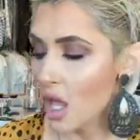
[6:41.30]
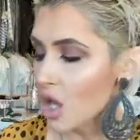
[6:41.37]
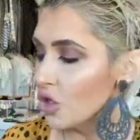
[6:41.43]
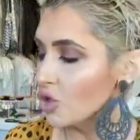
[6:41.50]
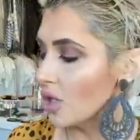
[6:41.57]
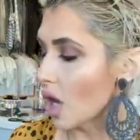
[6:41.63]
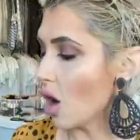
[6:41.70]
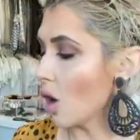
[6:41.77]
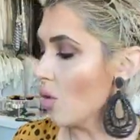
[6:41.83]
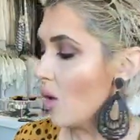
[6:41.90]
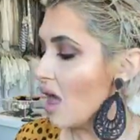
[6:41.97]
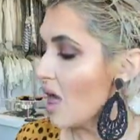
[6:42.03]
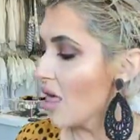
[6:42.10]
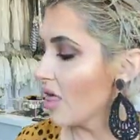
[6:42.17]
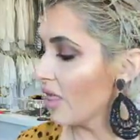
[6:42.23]
So
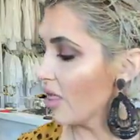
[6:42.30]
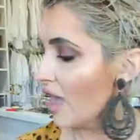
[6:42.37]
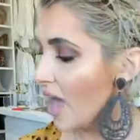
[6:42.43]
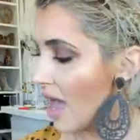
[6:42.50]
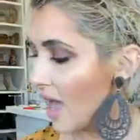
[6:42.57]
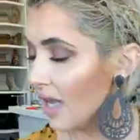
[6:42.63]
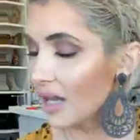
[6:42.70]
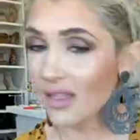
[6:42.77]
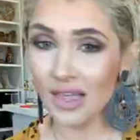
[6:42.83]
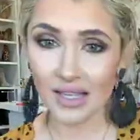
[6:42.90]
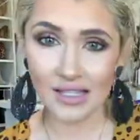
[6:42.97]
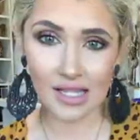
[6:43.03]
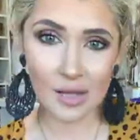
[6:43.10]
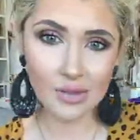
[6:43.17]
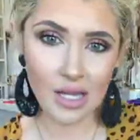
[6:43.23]
then that
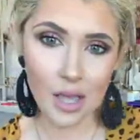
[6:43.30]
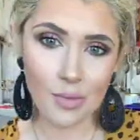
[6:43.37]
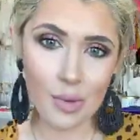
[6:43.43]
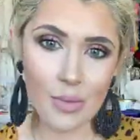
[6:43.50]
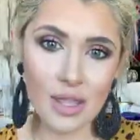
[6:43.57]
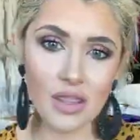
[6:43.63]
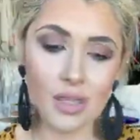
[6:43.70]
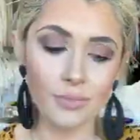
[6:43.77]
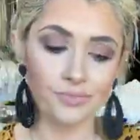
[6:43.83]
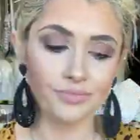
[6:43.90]
same time a month,